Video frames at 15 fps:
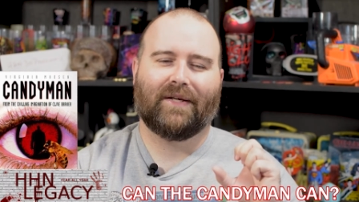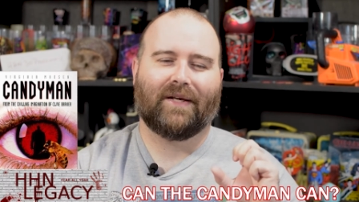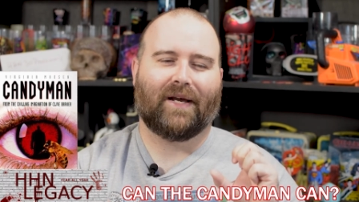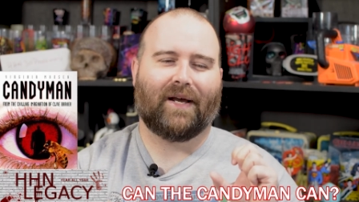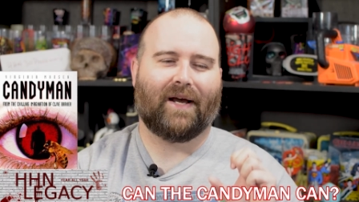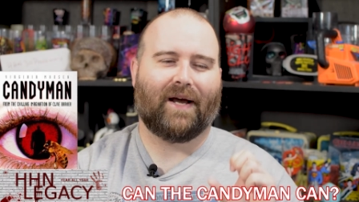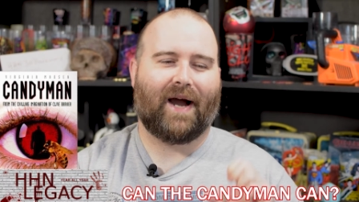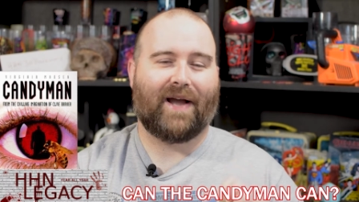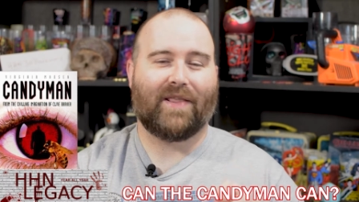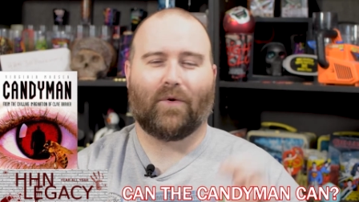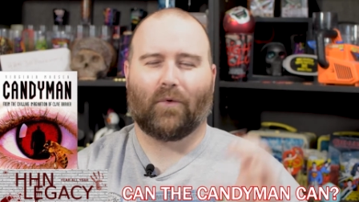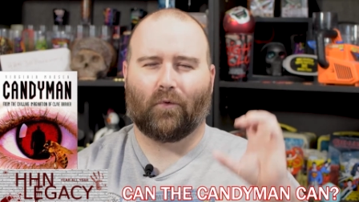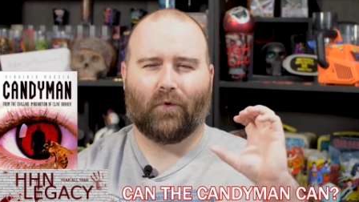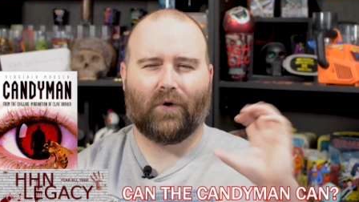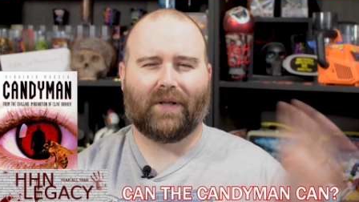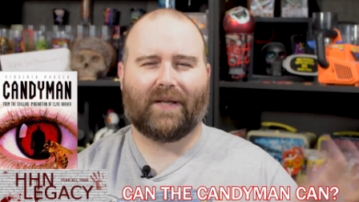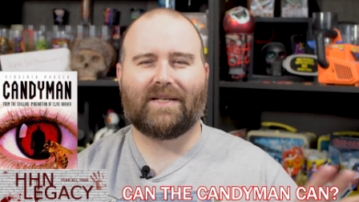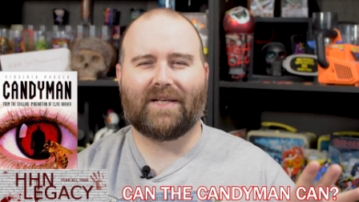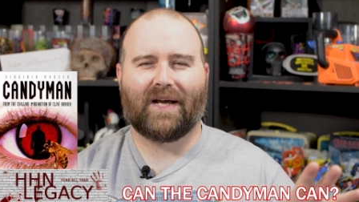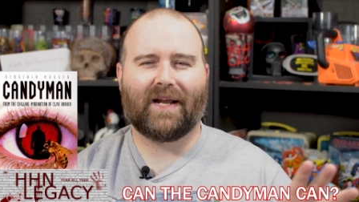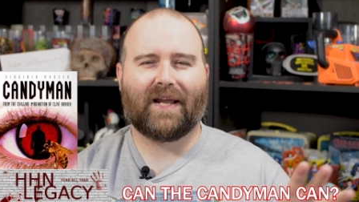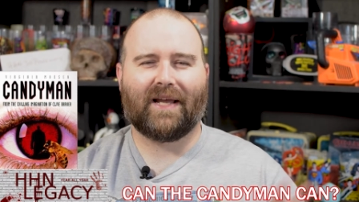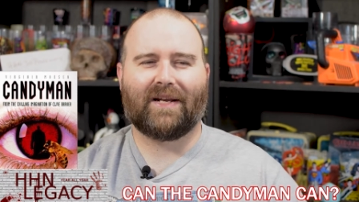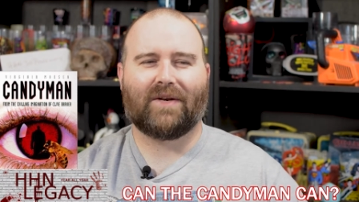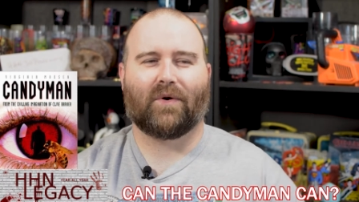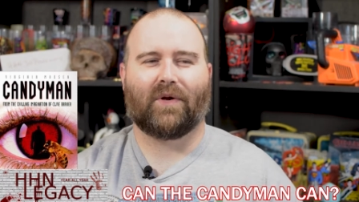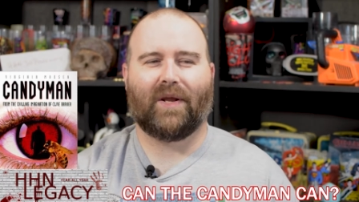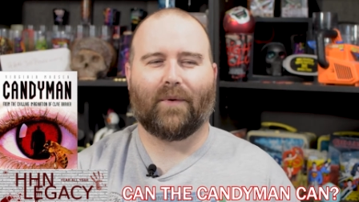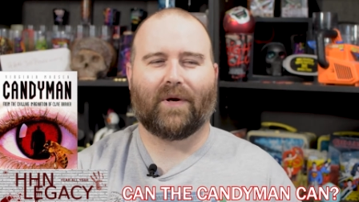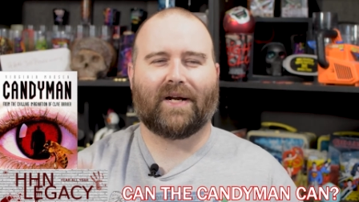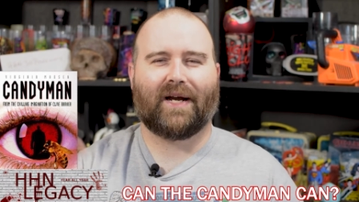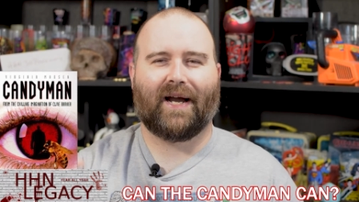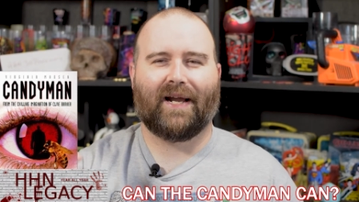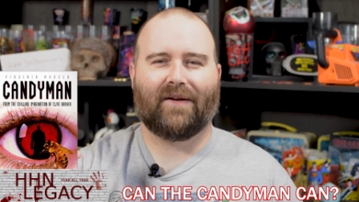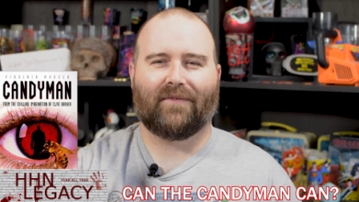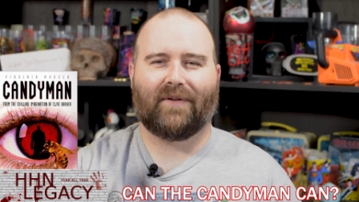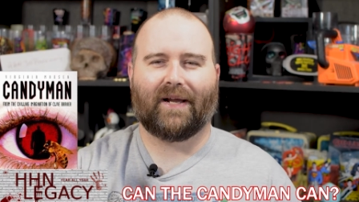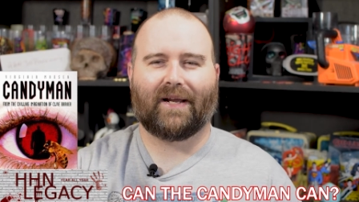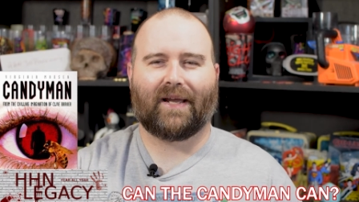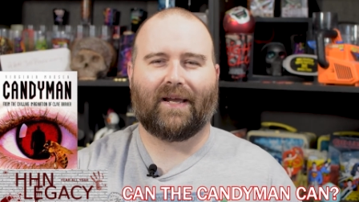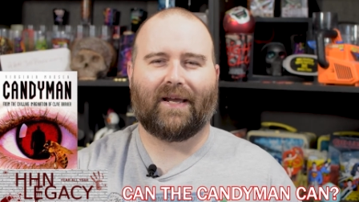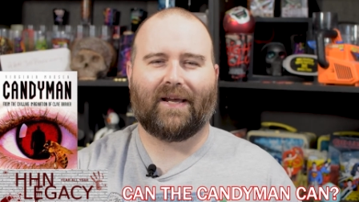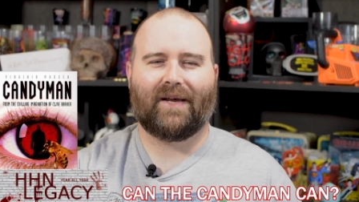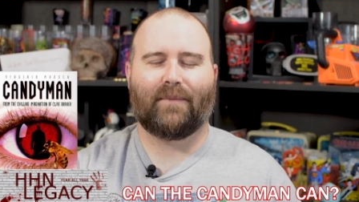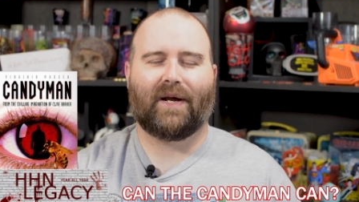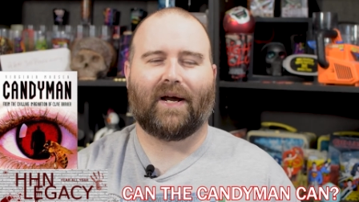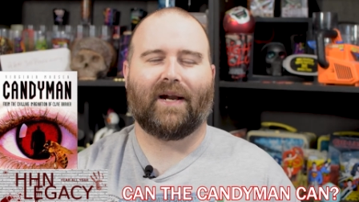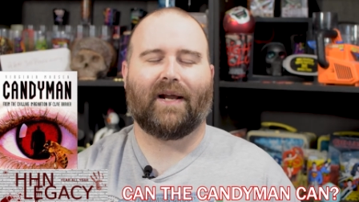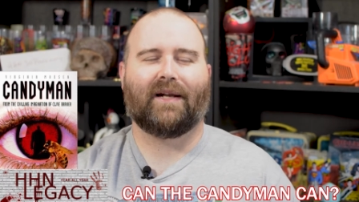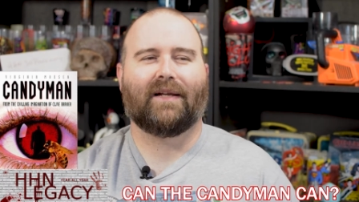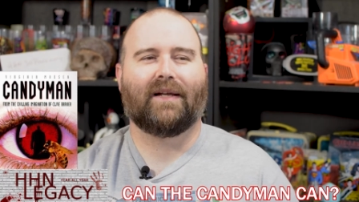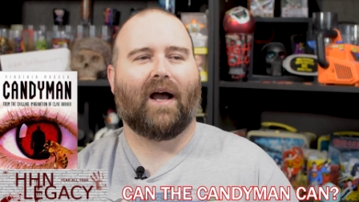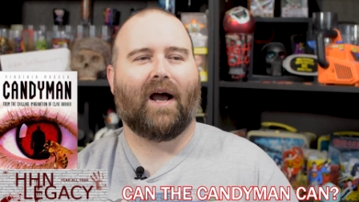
either really dug it or they were kind of like about it.